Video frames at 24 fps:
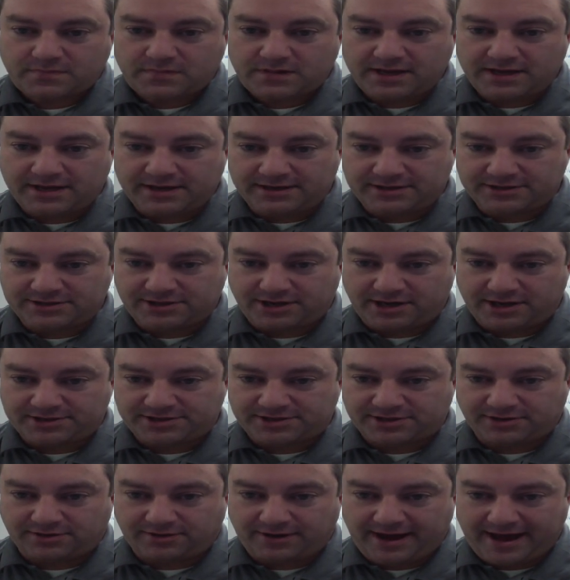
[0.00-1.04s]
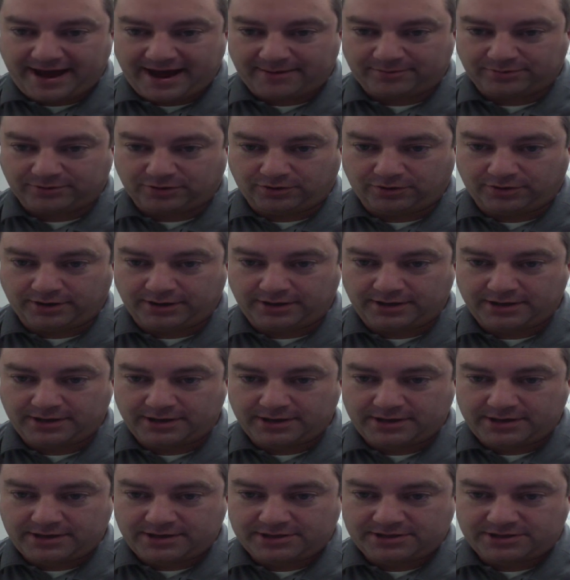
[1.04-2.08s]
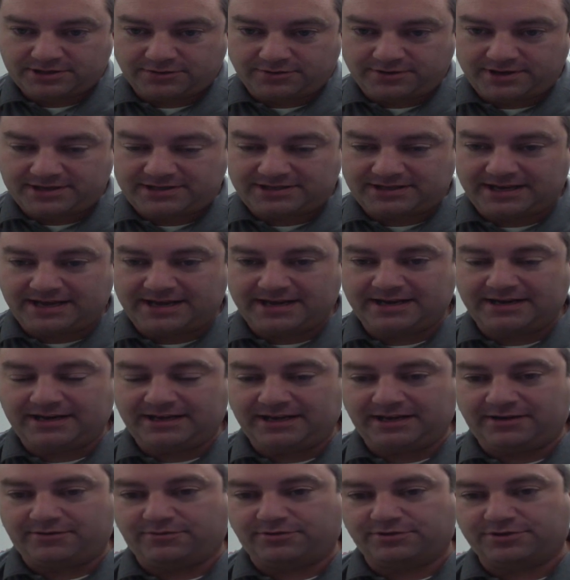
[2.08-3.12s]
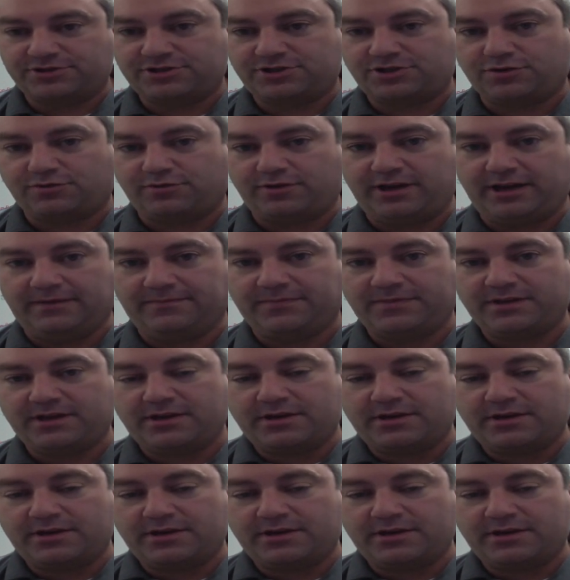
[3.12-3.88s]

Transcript: it is also haploid, so its n equals 3.